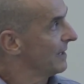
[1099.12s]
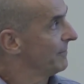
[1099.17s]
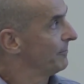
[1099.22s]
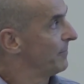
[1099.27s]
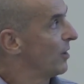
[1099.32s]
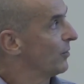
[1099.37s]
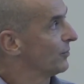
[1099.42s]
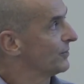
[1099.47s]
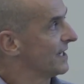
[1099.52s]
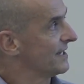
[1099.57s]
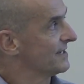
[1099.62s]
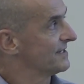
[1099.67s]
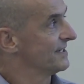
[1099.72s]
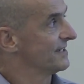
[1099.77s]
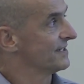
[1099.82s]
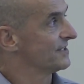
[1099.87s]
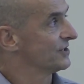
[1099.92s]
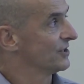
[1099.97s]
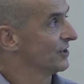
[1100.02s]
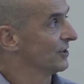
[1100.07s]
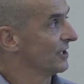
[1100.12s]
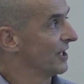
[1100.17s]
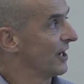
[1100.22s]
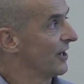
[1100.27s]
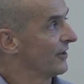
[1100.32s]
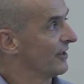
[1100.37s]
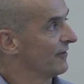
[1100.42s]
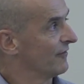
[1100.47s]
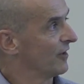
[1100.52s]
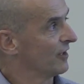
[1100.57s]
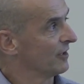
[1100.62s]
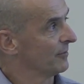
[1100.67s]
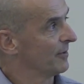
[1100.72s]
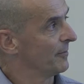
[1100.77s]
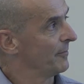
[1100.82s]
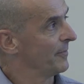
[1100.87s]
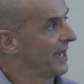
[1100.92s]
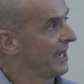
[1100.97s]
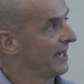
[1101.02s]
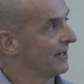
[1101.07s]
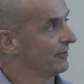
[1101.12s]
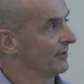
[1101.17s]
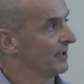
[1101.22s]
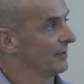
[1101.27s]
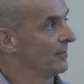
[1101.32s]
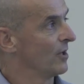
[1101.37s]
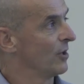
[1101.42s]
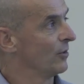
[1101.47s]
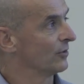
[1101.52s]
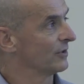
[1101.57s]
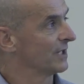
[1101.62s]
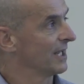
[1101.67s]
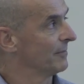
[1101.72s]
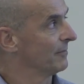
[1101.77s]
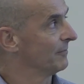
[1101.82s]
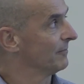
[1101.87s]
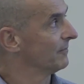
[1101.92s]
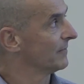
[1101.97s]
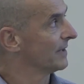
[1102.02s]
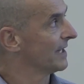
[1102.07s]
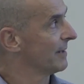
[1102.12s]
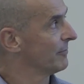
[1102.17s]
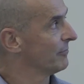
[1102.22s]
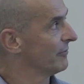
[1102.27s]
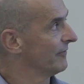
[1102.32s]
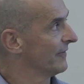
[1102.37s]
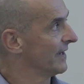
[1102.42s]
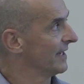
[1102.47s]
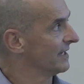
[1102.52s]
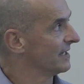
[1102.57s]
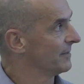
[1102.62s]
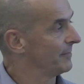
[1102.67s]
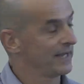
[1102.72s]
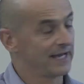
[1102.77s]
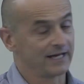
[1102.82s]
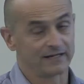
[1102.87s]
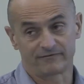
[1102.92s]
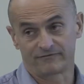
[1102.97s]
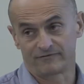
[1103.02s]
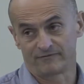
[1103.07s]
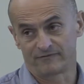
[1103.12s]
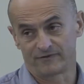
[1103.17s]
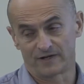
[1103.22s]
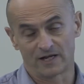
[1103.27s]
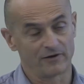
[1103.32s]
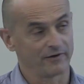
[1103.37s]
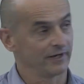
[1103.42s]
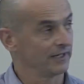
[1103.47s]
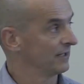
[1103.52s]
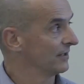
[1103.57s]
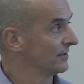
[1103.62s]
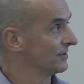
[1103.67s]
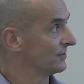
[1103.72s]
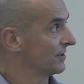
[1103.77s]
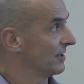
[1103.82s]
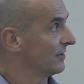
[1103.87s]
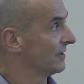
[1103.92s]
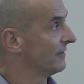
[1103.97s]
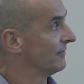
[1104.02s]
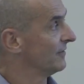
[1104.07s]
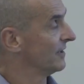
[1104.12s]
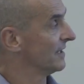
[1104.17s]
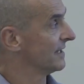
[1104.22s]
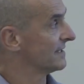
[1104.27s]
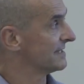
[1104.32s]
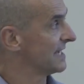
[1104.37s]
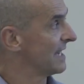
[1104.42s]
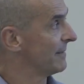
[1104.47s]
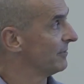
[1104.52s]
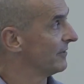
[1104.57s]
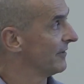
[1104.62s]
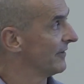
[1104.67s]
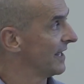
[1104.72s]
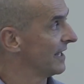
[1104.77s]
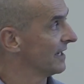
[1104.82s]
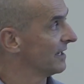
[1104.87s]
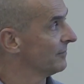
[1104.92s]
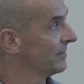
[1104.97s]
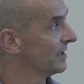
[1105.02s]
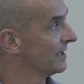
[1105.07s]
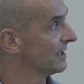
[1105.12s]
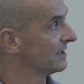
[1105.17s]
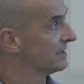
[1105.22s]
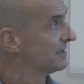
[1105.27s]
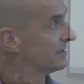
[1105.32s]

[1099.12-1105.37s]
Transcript: bulk density is too low, the volume of powder in the mould can prevent the powder from flowing. I'll give you an example of that in a minute.